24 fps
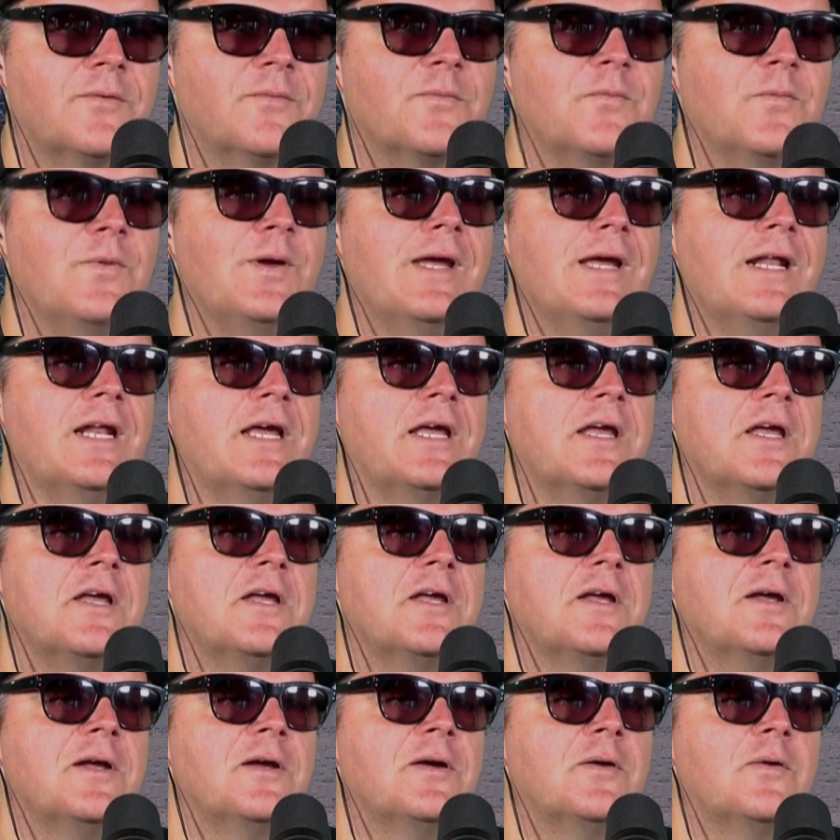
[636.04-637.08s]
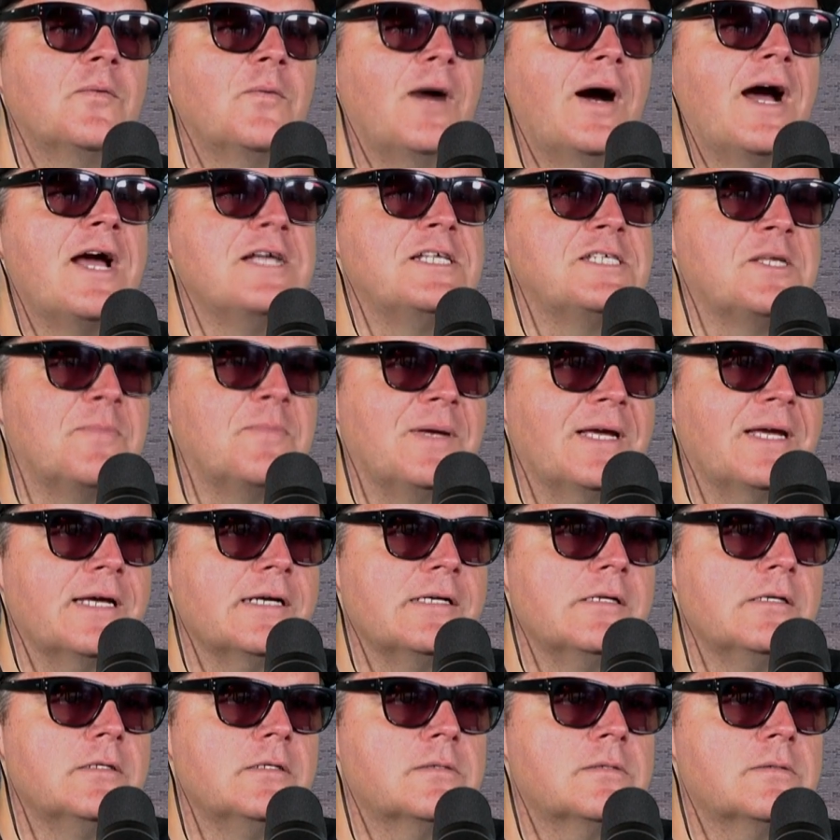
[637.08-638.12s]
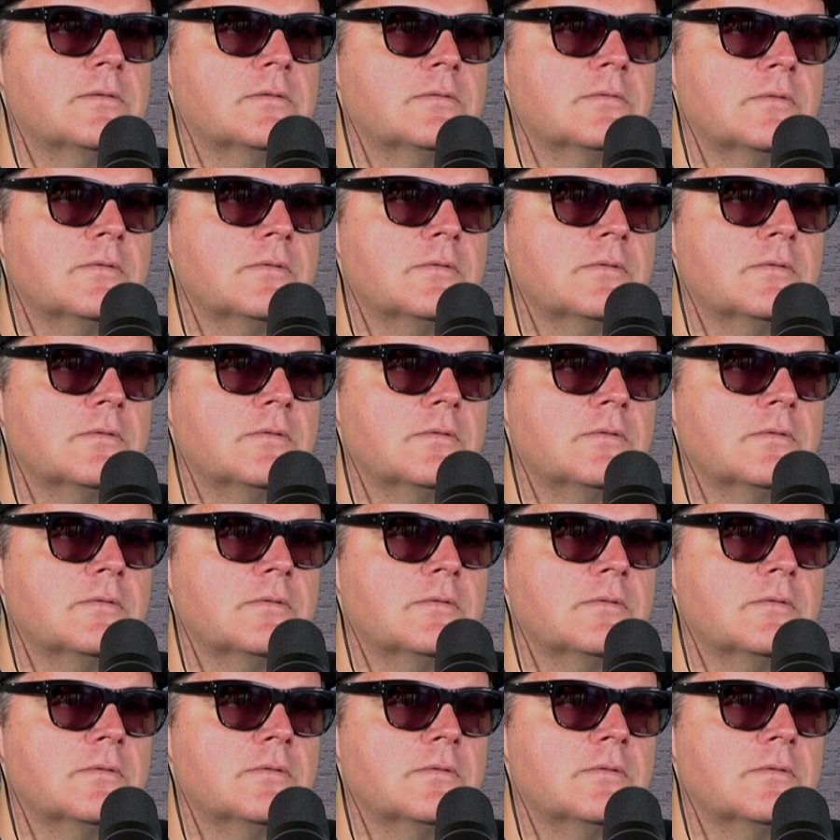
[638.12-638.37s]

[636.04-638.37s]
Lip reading: Really? Why is it? Because